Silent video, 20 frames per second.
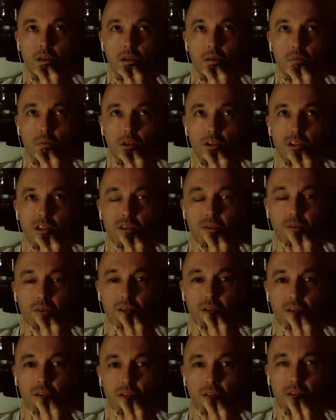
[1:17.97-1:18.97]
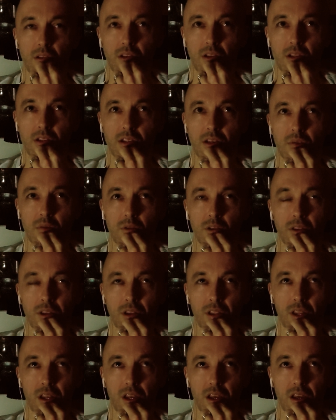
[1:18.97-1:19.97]
is that really
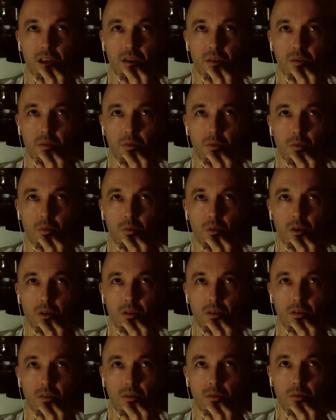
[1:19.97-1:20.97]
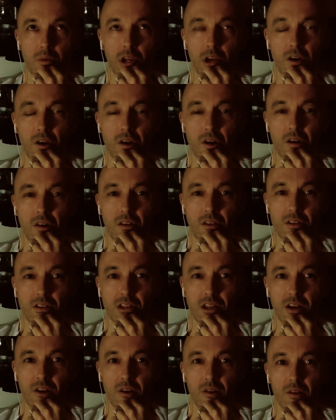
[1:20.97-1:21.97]
like what we are? Is
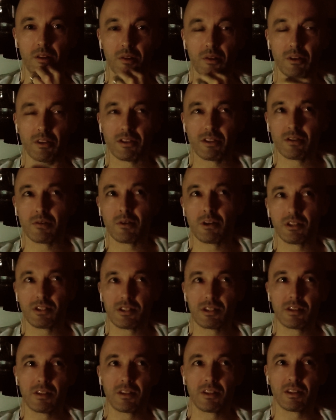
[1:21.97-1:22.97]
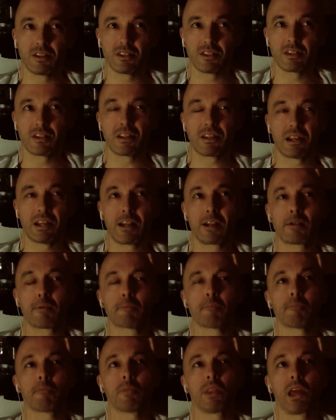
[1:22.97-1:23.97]
that all there is to us? This
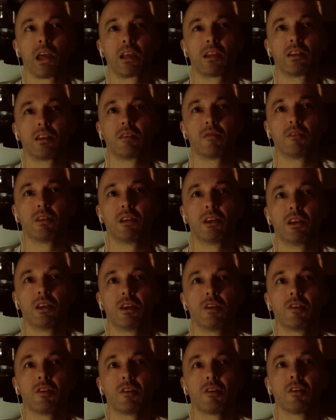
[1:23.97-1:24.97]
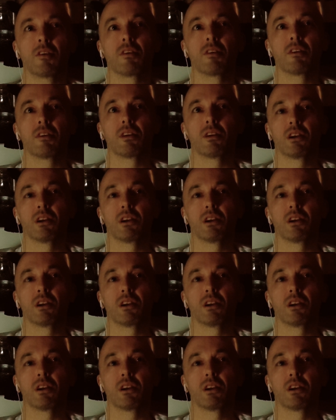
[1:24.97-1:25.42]
activity in our